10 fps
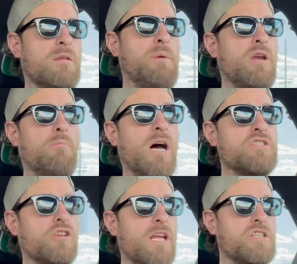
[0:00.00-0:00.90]
The pedal
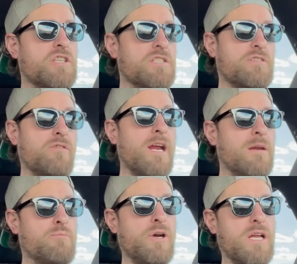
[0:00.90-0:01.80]
modulation is great
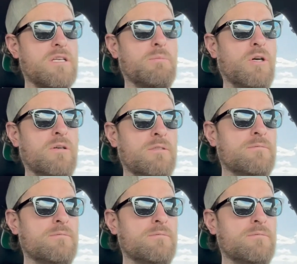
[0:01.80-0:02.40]
and predictable.